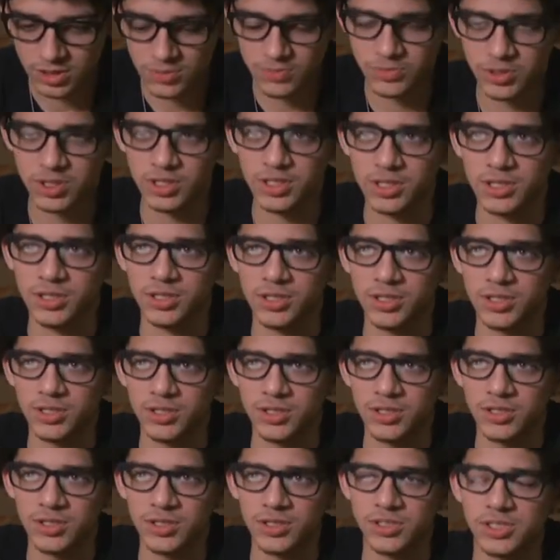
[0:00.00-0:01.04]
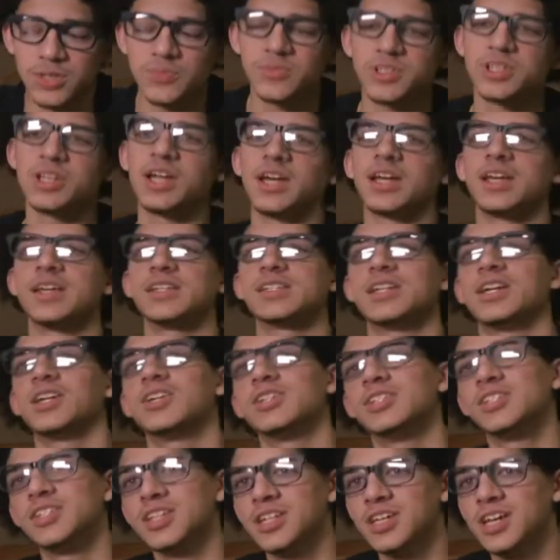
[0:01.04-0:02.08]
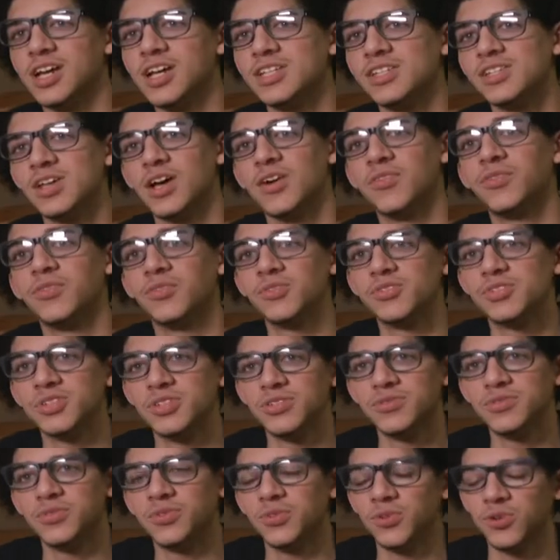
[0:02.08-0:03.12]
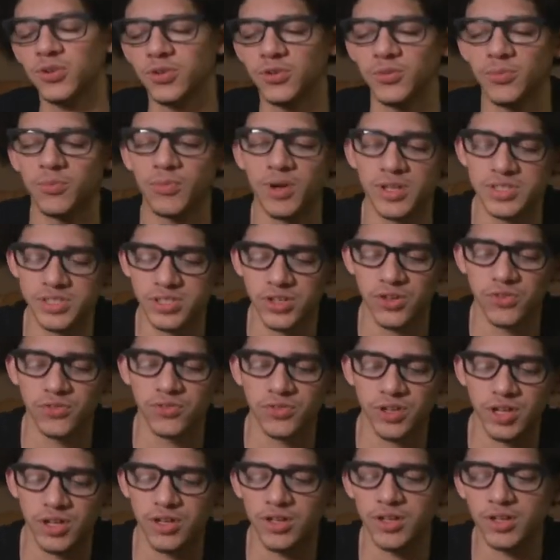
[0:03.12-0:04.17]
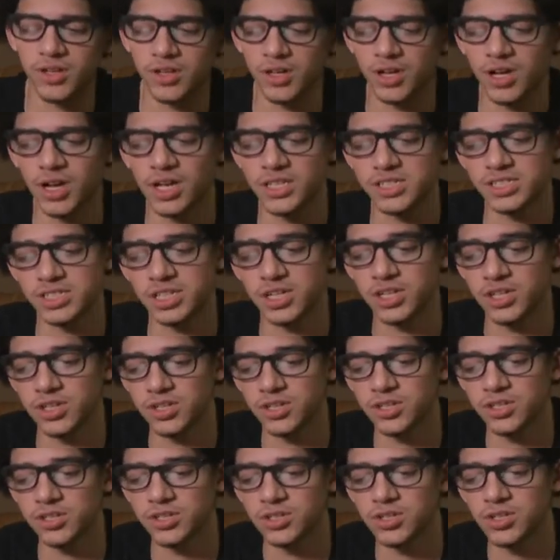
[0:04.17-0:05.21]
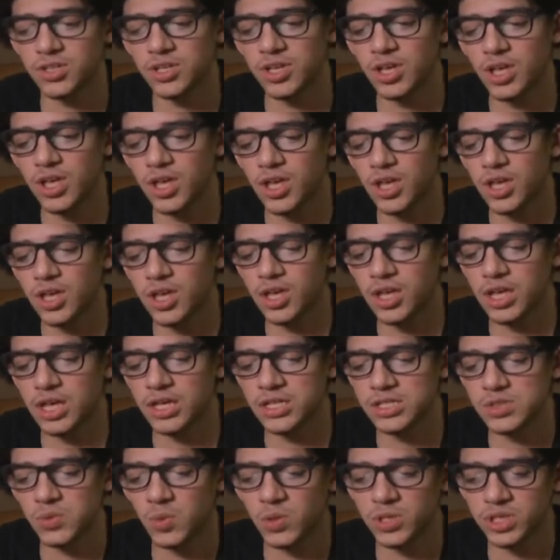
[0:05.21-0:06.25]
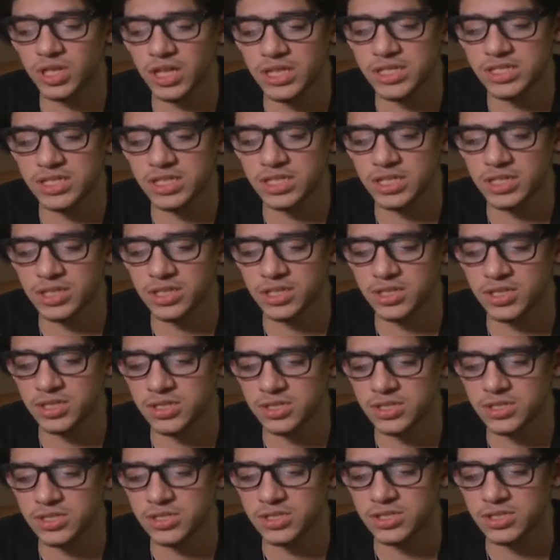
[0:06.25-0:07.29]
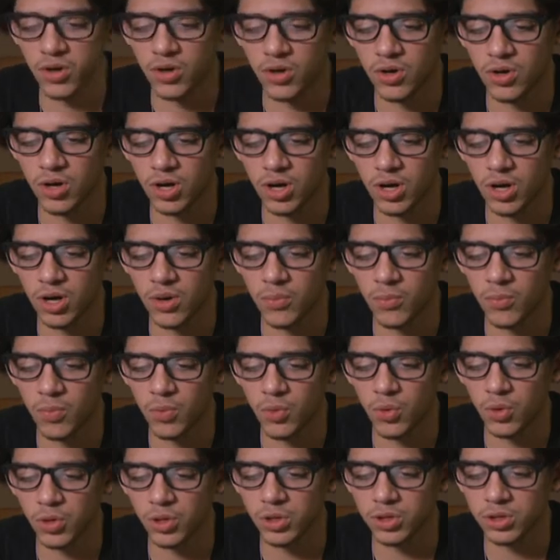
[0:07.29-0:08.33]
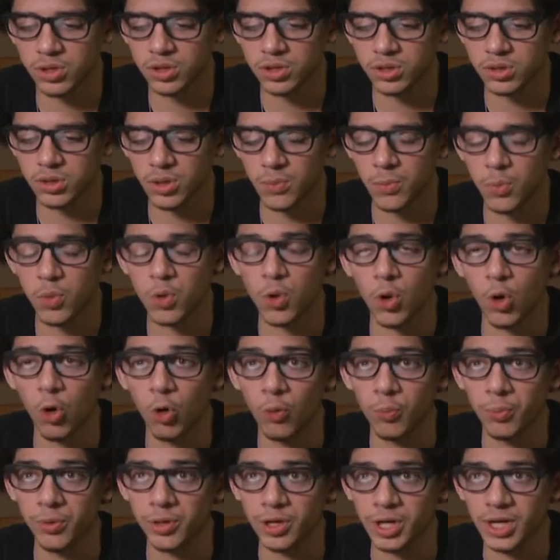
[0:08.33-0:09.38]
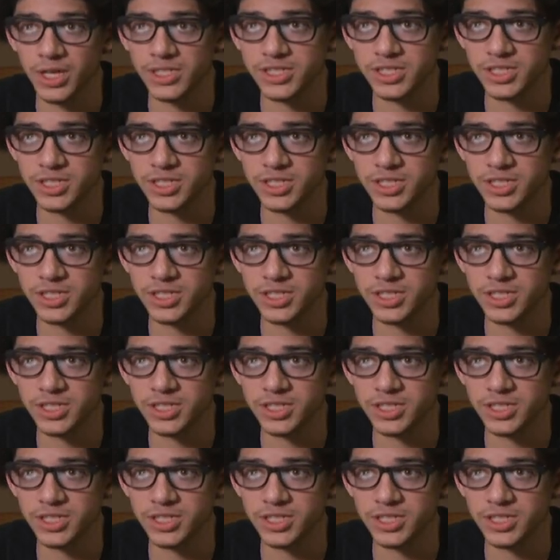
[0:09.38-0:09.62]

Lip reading: Something I guess I could say I foresee for myself, Isaiah, in 2018 is a more open